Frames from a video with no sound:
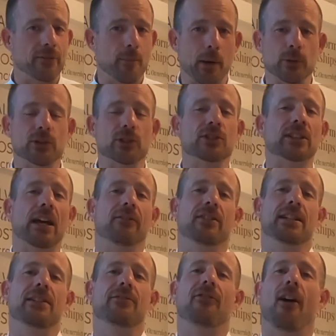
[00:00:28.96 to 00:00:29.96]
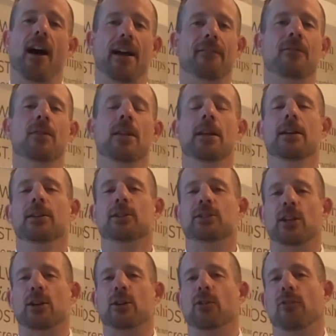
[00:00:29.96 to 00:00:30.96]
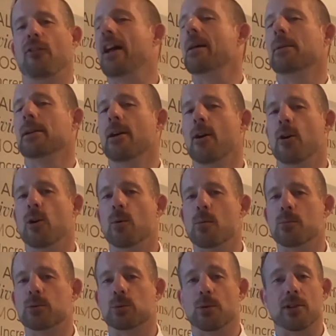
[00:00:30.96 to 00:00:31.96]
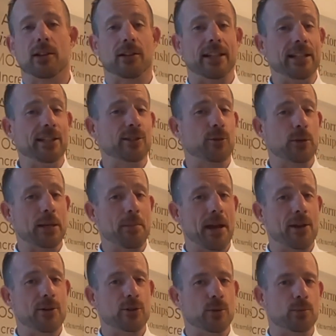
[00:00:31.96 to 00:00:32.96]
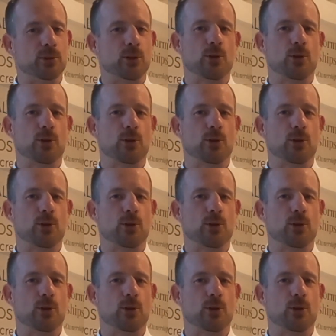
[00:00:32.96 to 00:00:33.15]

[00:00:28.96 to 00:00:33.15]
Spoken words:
about 75 single-family homes with at least 3 bedrooms,